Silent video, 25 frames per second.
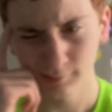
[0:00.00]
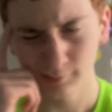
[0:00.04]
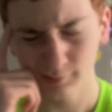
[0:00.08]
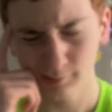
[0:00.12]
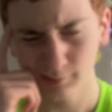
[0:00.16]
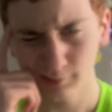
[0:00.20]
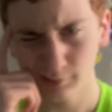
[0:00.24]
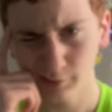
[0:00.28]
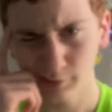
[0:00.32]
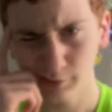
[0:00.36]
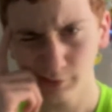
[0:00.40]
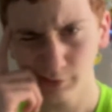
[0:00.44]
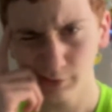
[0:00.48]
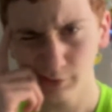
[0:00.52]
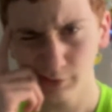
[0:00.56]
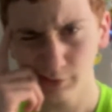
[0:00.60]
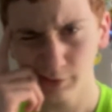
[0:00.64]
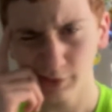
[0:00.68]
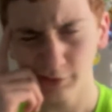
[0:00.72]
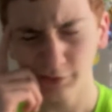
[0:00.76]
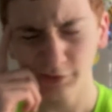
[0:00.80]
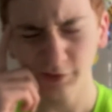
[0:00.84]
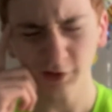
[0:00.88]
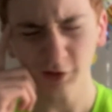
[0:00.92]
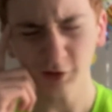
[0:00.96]
I
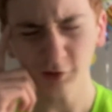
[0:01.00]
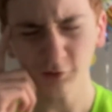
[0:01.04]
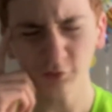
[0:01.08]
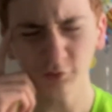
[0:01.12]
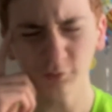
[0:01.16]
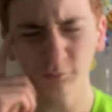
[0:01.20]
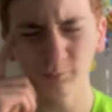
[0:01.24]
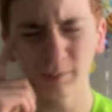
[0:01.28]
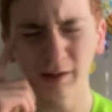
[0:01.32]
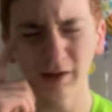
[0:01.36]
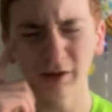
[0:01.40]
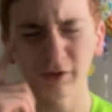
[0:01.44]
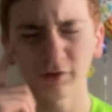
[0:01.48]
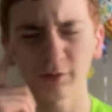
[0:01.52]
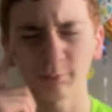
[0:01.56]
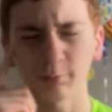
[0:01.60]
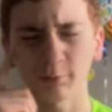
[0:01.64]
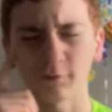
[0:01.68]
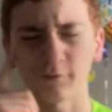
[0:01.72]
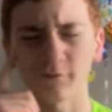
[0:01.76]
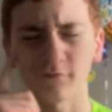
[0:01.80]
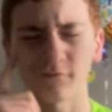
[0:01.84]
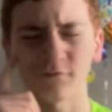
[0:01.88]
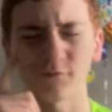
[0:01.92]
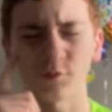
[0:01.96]
think it's from Battle Network
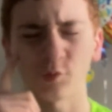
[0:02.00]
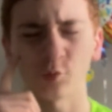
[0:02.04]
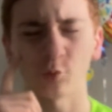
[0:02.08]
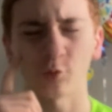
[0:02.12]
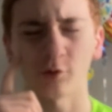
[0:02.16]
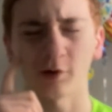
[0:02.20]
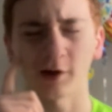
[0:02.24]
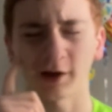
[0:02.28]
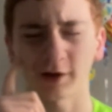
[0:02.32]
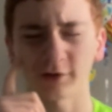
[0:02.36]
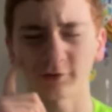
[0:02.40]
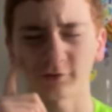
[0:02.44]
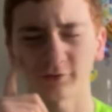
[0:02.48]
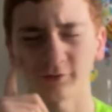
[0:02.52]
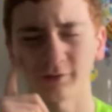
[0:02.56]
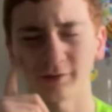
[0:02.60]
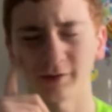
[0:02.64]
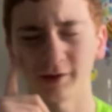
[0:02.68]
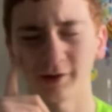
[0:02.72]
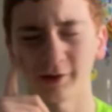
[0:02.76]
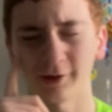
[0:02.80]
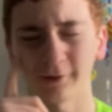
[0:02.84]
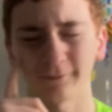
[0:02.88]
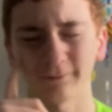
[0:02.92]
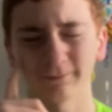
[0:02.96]
4, actually,
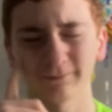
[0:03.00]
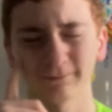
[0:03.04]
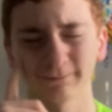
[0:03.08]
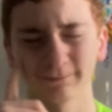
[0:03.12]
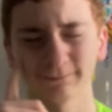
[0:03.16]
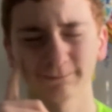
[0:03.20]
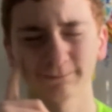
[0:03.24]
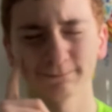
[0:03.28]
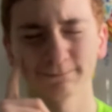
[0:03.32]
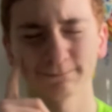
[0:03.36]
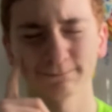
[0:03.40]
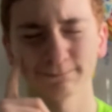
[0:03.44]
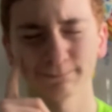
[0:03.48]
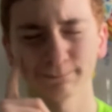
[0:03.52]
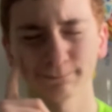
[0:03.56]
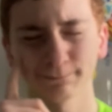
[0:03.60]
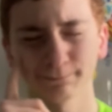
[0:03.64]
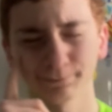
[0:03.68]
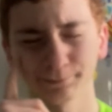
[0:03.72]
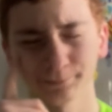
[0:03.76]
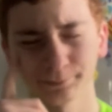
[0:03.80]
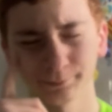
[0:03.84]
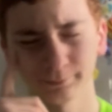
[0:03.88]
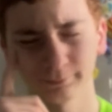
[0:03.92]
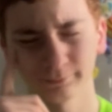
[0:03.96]
yeah.
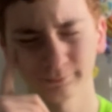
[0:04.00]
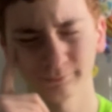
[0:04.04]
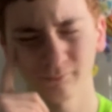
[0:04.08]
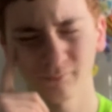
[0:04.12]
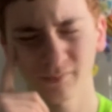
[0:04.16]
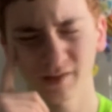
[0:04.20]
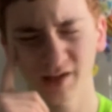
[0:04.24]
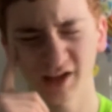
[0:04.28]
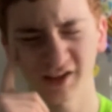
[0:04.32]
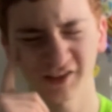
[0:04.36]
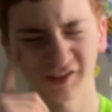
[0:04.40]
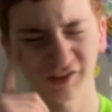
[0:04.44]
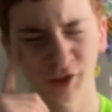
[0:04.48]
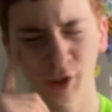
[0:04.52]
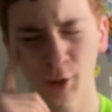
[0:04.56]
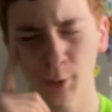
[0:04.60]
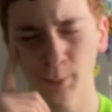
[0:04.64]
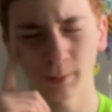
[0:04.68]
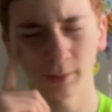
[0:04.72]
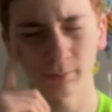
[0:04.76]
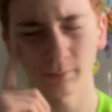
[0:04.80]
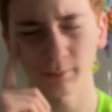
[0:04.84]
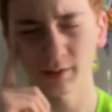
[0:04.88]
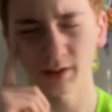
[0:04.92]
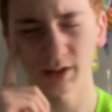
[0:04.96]
I just can't
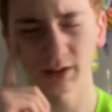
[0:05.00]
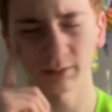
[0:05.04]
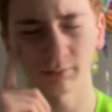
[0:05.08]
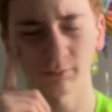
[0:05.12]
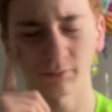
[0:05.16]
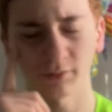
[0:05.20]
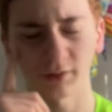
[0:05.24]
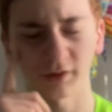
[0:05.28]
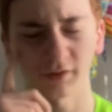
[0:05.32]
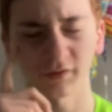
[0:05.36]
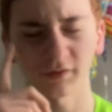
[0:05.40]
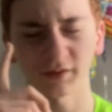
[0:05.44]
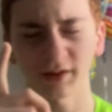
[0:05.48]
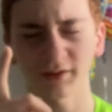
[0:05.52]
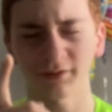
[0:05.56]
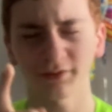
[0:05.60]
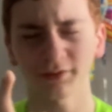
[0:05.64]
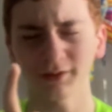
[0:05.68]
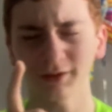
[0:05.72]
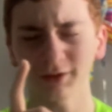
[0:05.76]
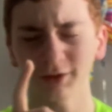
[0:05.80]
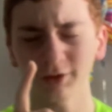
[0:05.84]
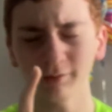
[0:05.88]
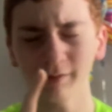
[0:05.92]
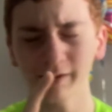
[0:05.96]
remember the name of it, because I
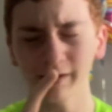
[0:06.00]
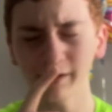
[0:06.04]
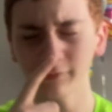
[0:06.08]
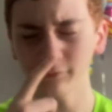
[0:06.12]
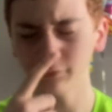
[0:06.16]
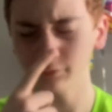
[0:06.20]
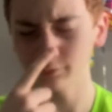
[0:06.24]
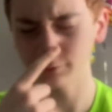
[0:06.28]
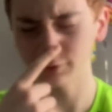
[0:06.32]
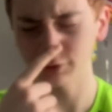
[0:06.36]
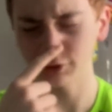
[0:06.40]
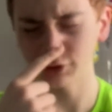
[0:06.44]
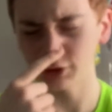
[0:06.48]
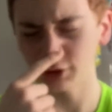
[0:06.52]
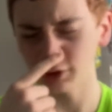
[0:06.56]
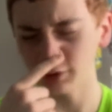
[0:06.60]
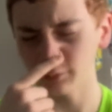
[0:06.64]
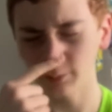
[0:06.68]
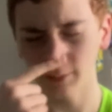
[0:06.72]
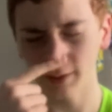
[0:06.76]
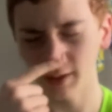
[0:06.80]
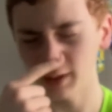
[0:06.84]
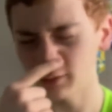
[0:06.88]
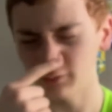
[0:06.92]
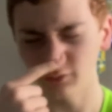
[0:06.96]
think you get it from
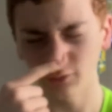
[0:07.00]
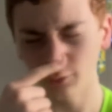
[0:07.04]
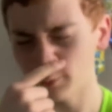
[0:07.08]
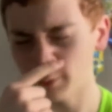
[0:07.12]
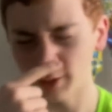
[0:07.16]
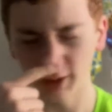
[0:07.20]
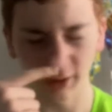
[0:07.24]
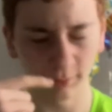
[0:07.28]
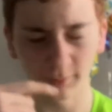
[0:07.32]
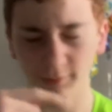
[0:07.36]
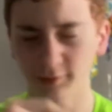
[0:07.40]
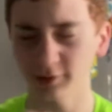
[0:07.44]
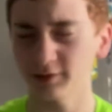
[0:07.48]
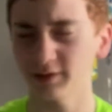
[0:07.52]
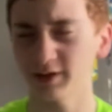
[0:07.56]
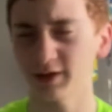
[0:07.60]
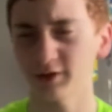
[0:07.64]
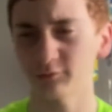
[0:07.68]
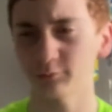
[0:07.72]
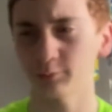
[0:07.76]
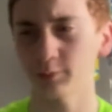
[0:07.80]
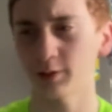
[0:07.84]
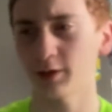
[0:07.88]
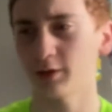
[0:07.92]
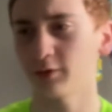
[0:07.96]
Junkman if you beat him in the last
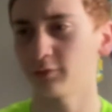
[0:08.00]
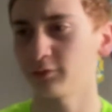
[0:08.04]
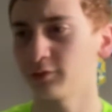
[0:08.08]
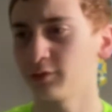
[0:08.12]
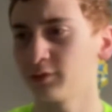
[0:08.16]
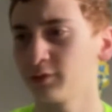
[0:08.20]
round.